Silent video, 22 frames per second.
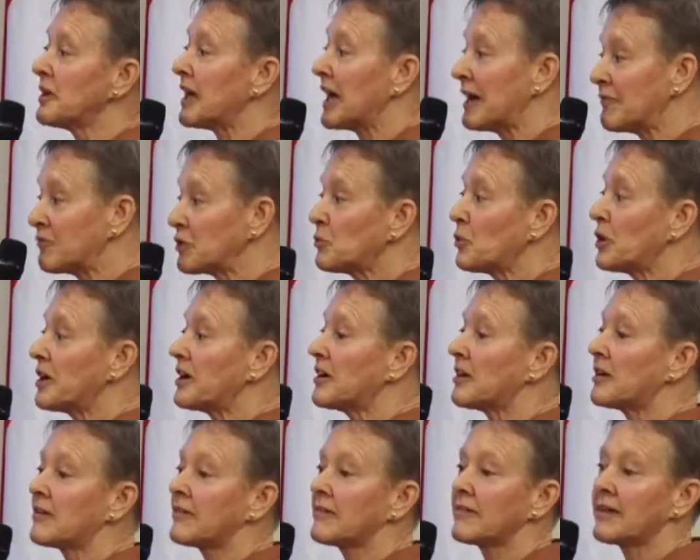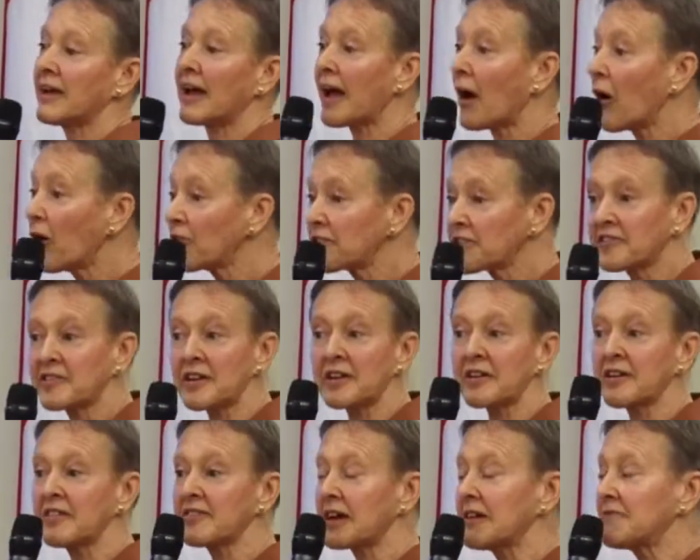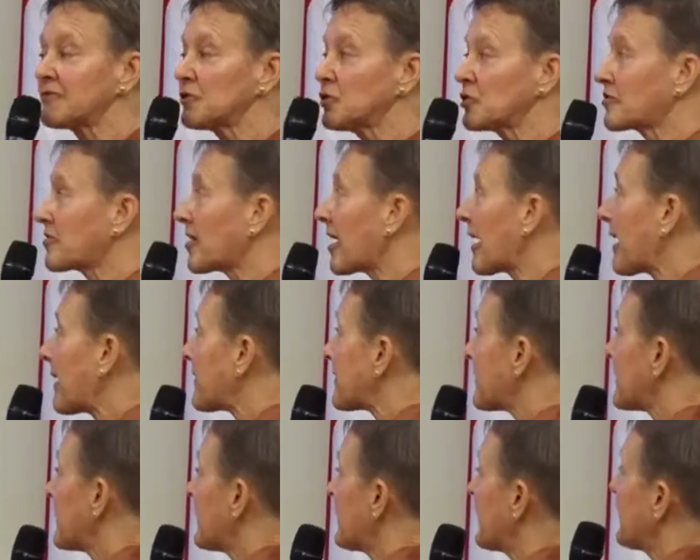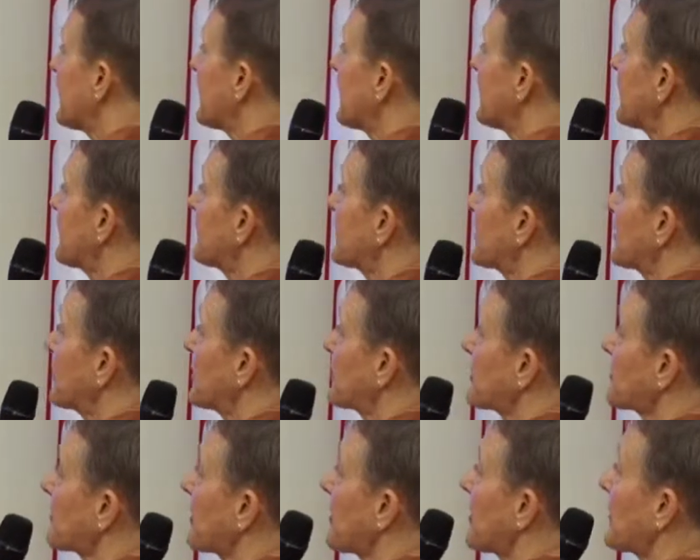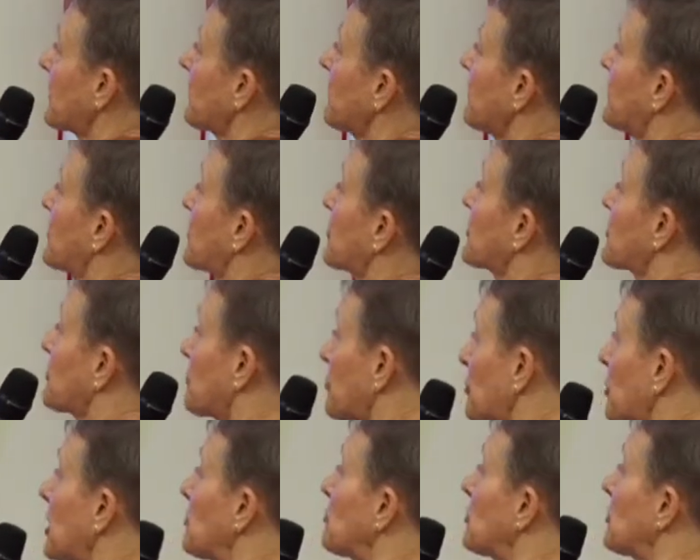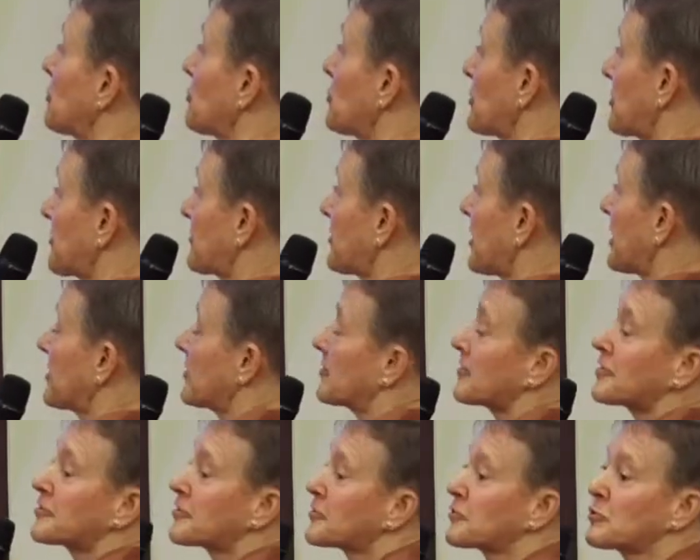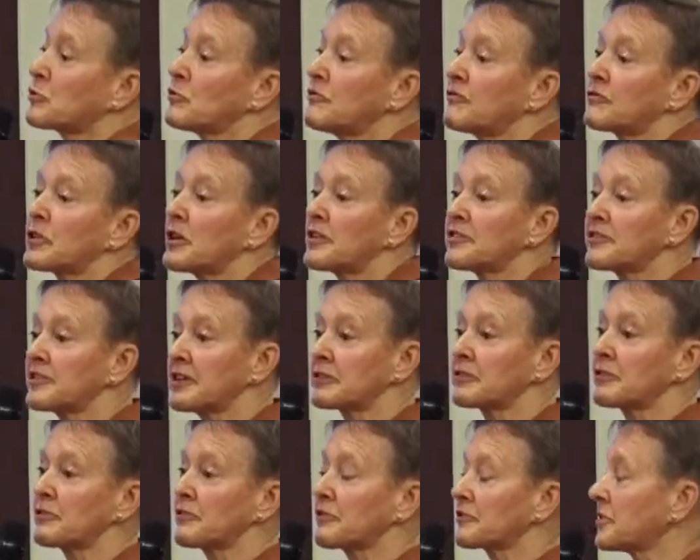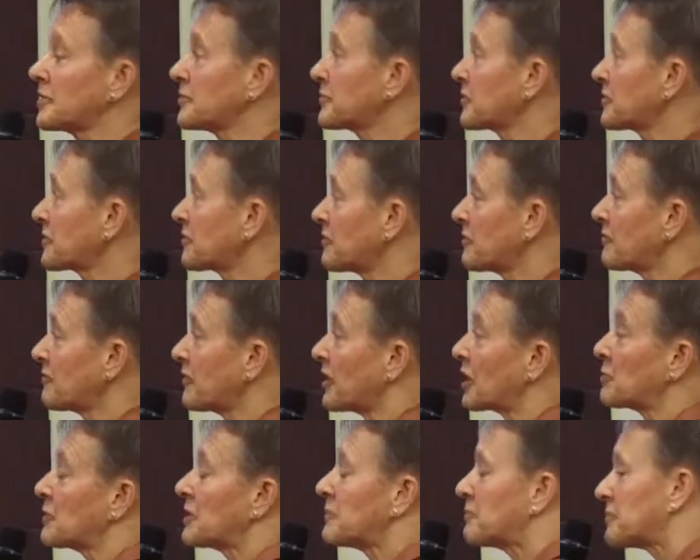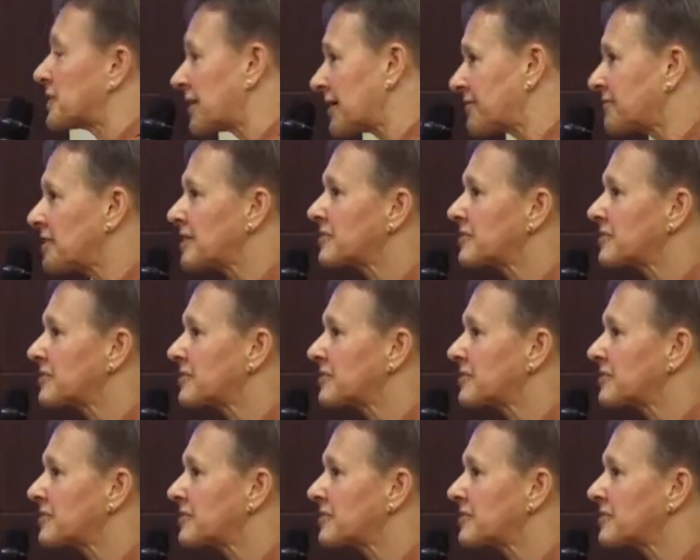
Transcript: everywhere. All the studies I've looked at, there's a problem with data. This is true for all sectors, not just for environment, but I think